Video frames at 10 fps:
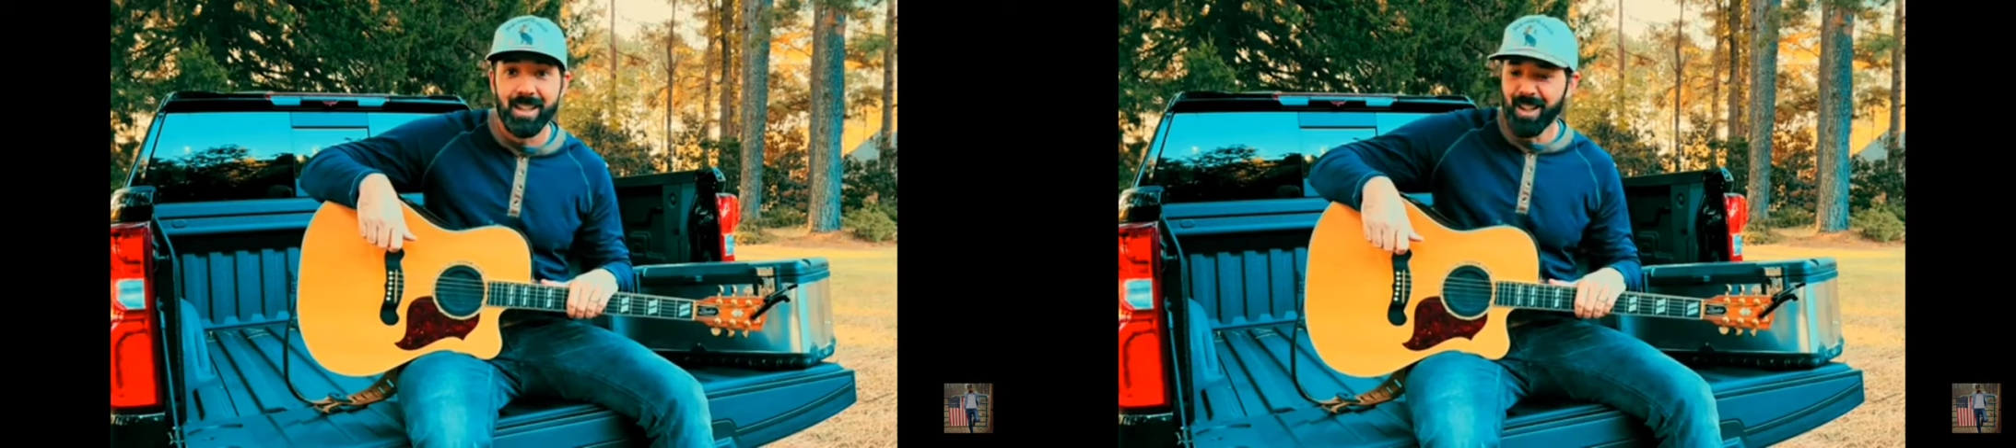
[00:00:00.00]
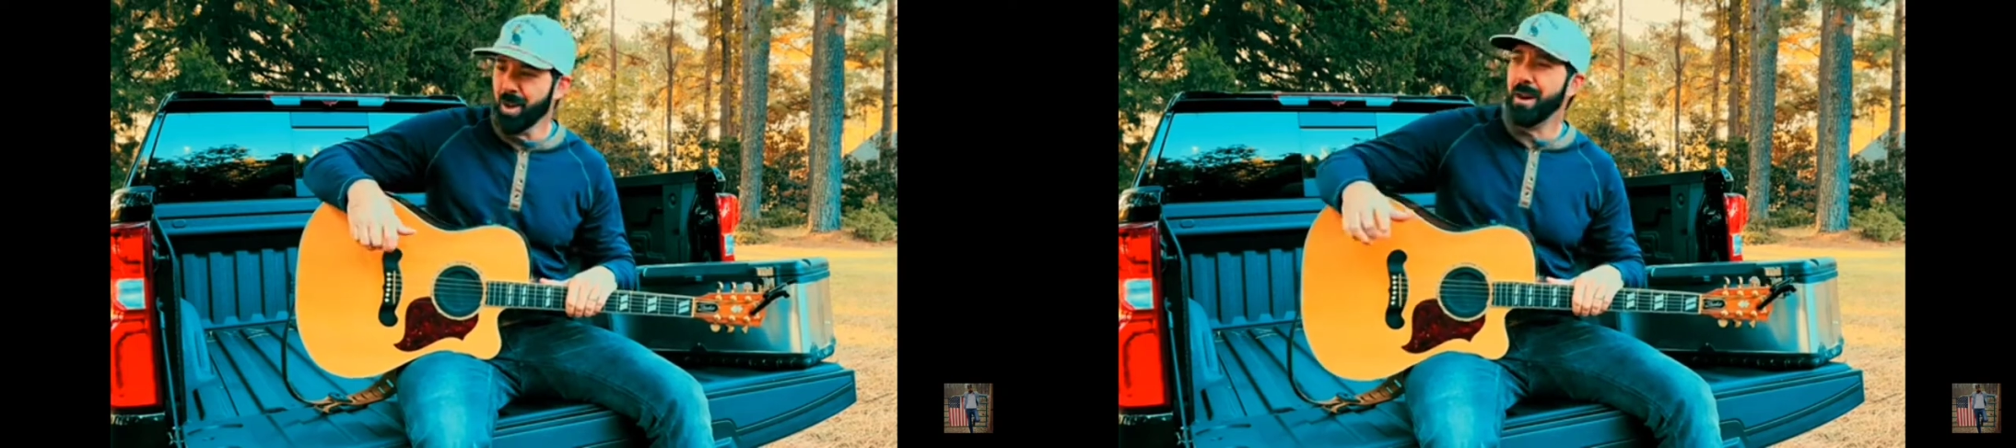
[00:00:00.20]

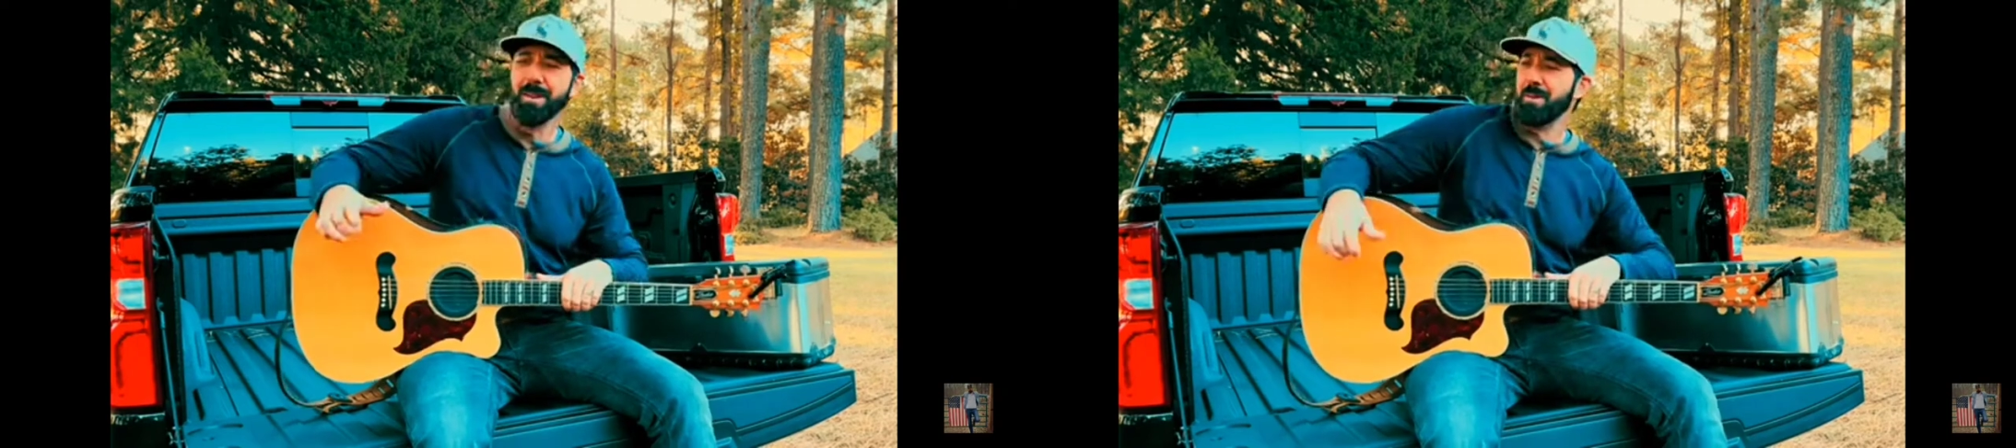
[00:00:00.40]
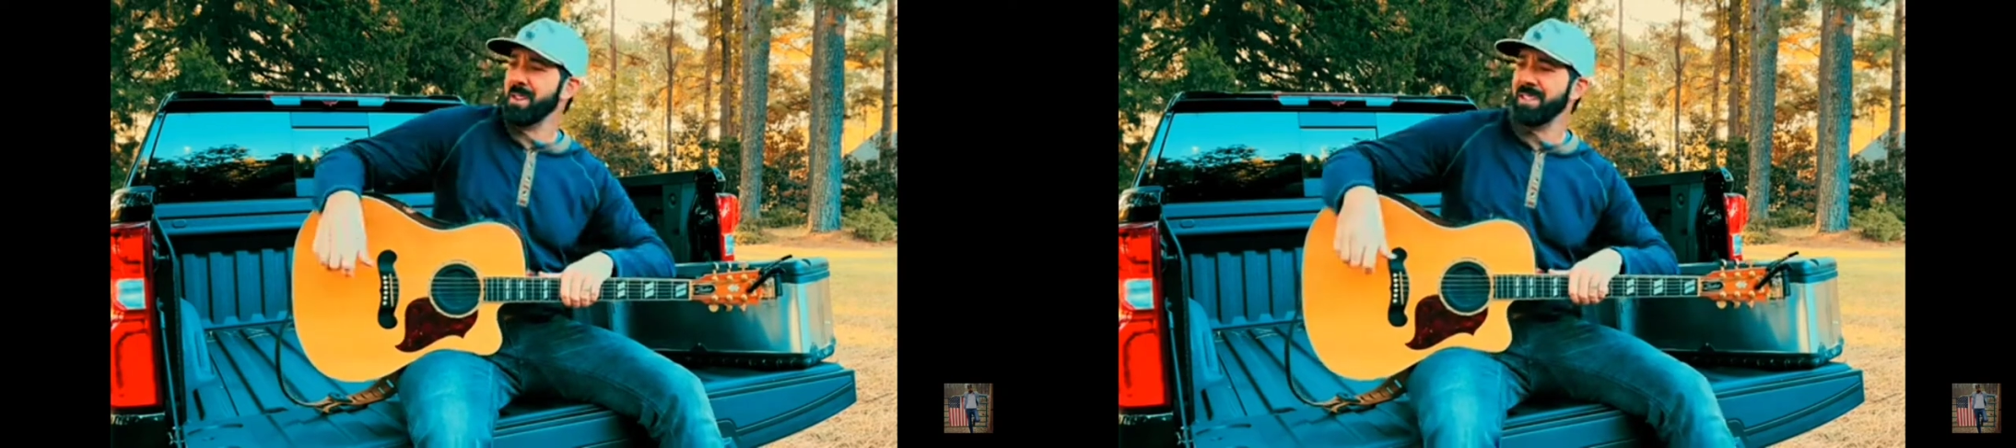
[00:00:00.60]

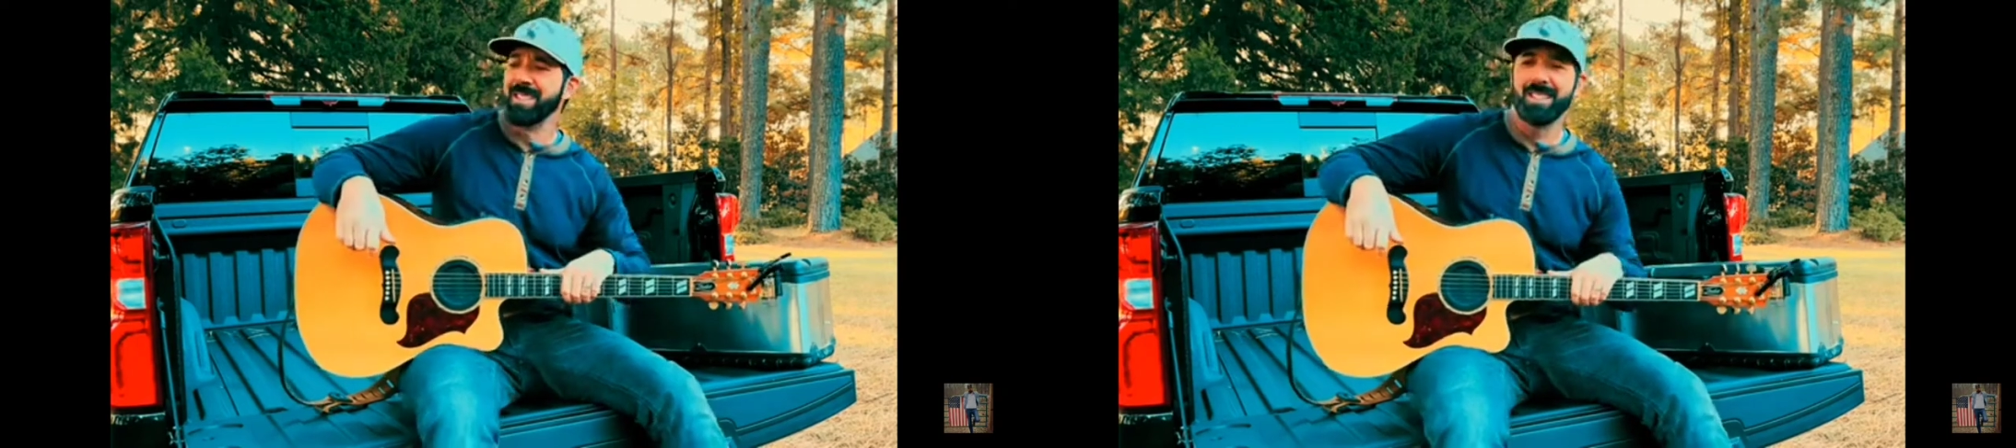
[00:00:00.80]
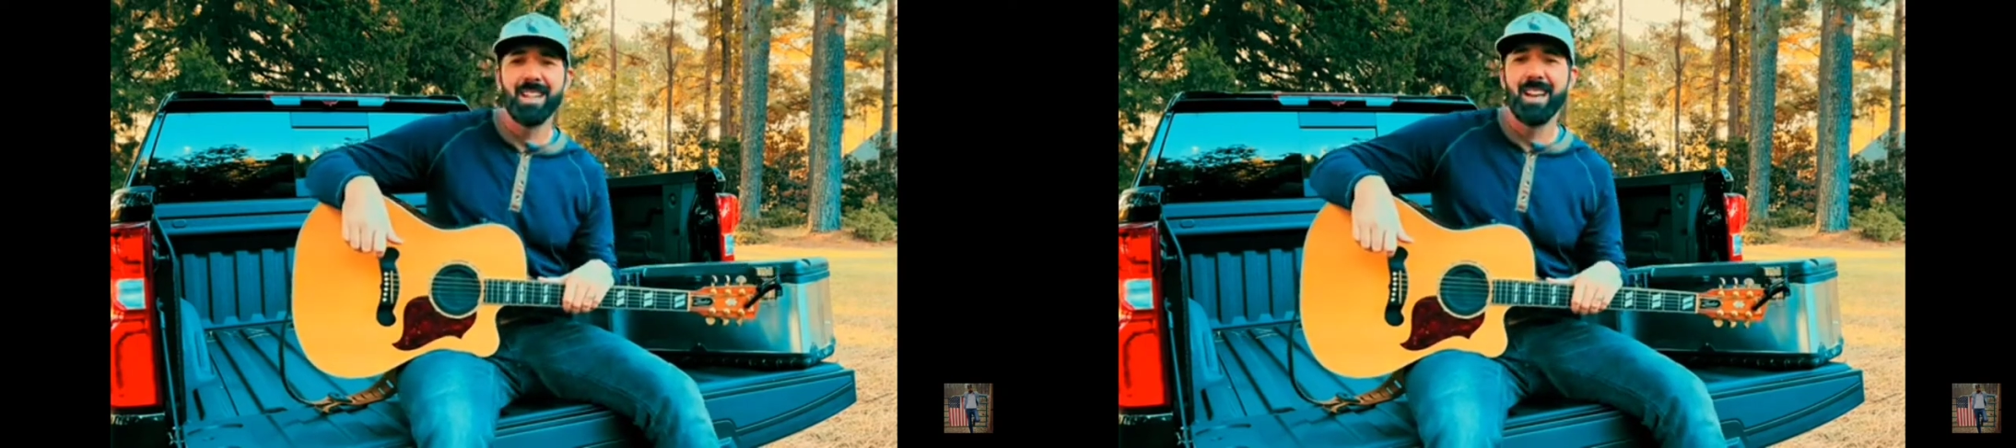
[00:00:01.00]
Nobody wants to
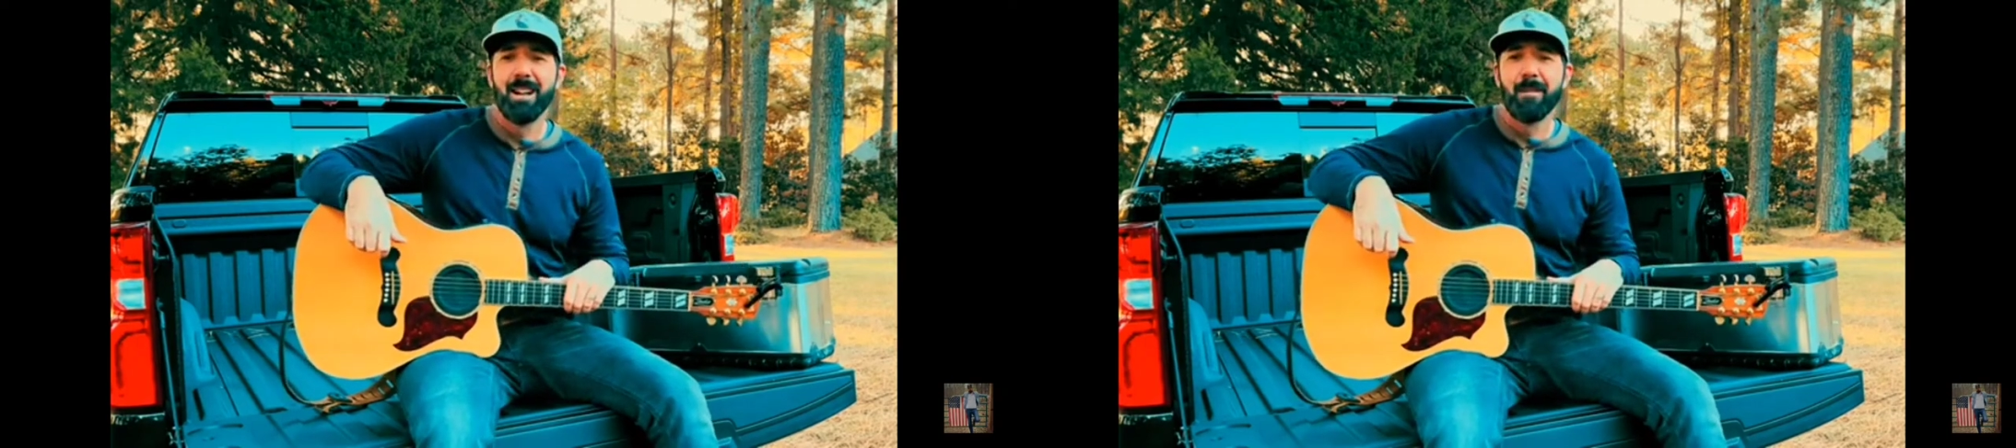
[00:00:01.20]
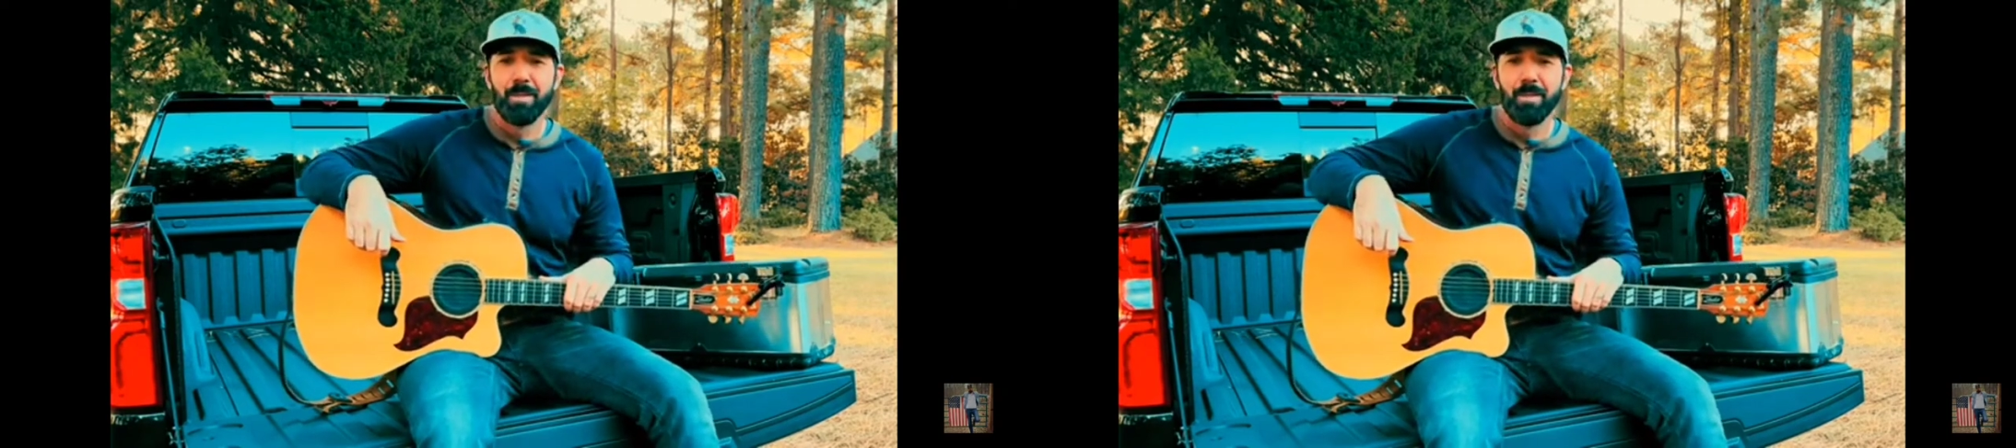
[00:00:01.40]
see